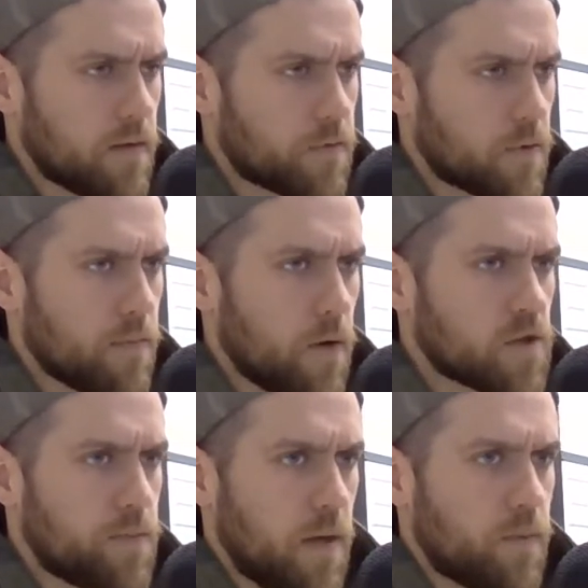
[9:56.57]
for
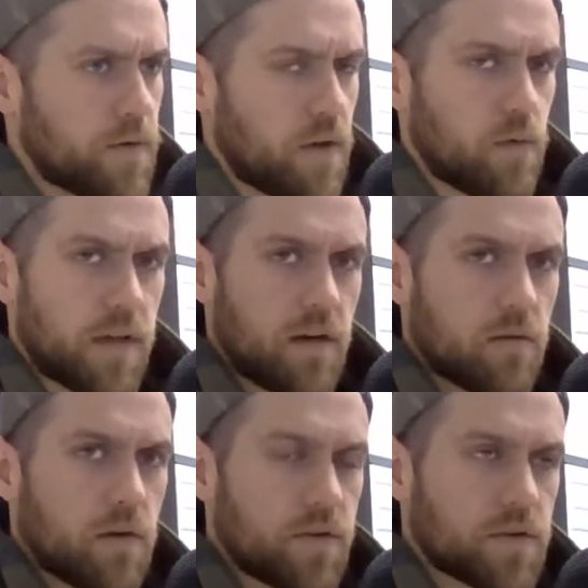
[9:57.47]
most people, I think what they
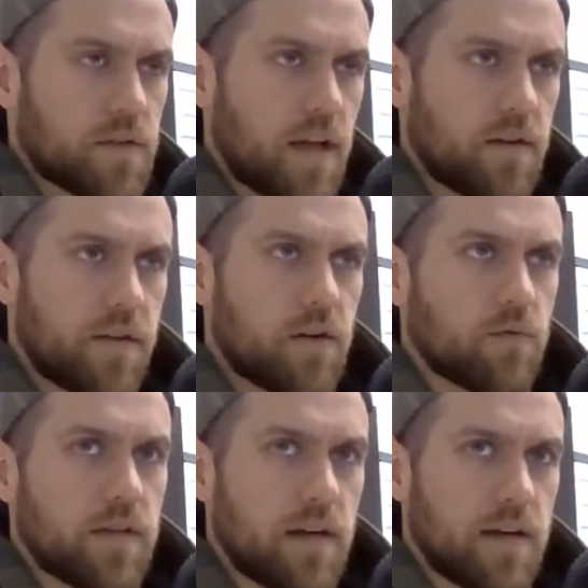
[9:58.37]
don't understand and they don't
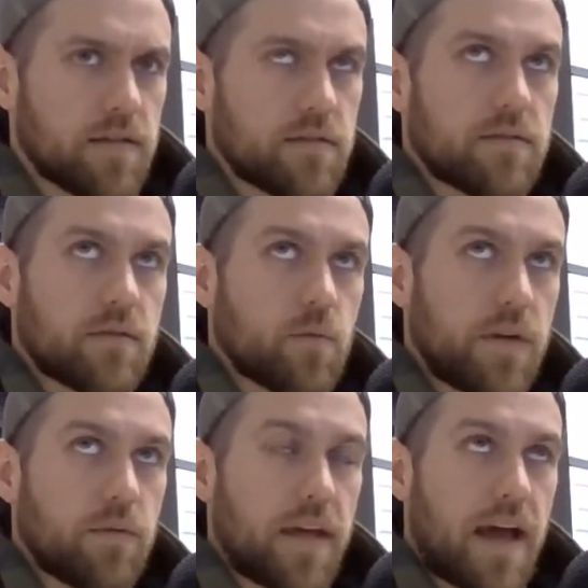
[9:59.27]
realize,
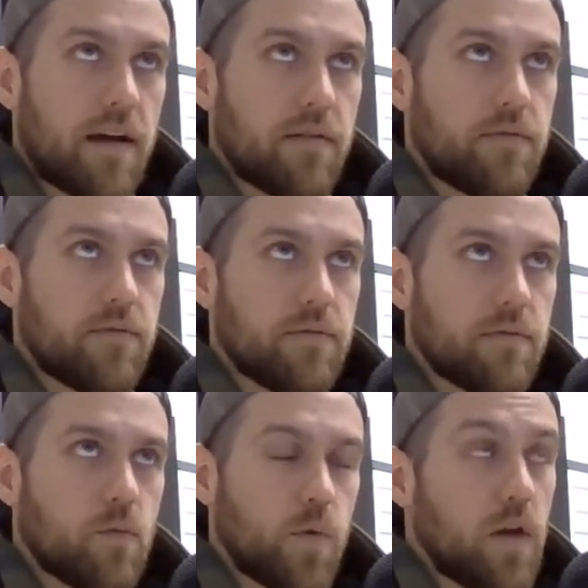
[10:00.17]

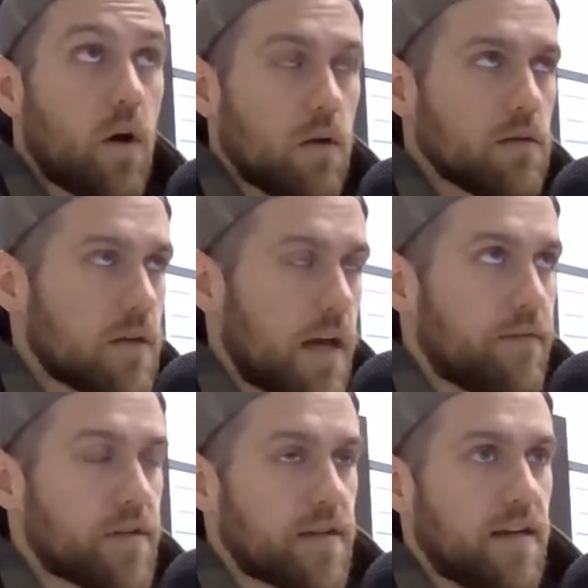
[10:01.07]
we all
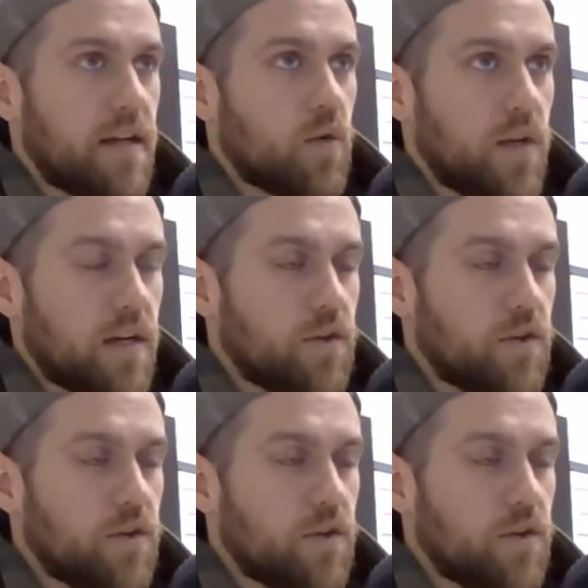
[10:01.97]
have this idea that we need to